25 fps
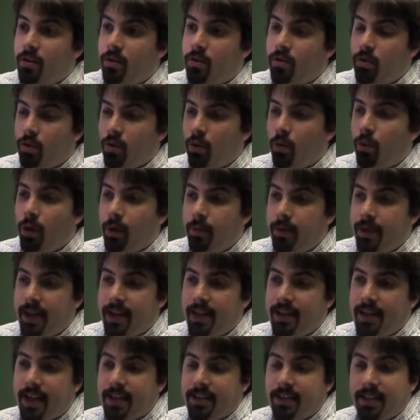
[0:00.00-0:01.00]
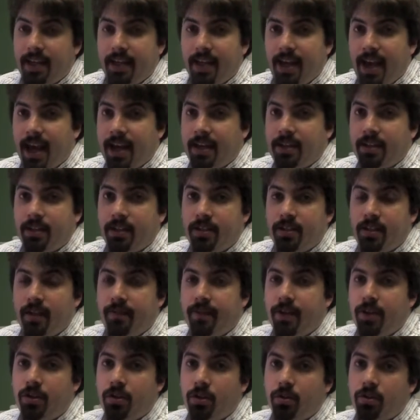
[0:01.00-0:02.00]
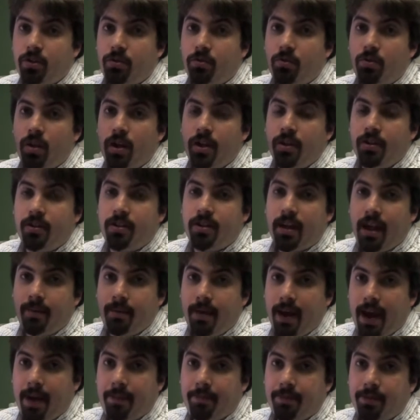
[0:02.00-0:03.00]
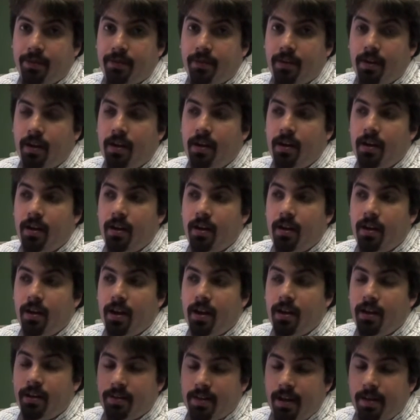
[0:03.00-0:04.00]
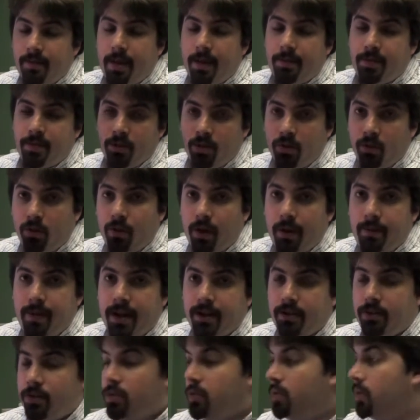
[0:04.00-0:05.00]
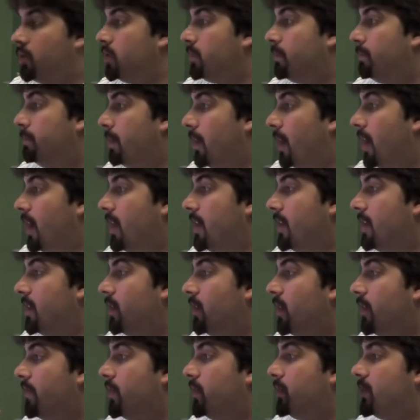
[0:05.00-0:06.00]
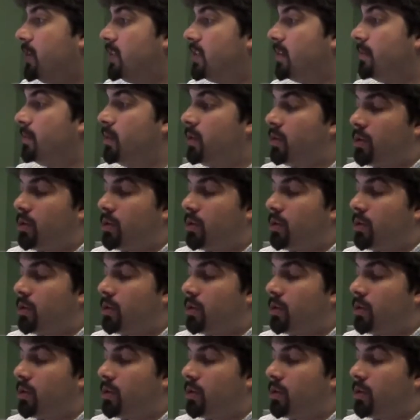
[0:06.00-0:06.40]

Google will be indexing and caching the stuff that shows in the sitemaps of Google Webmaster Tools, but if you see some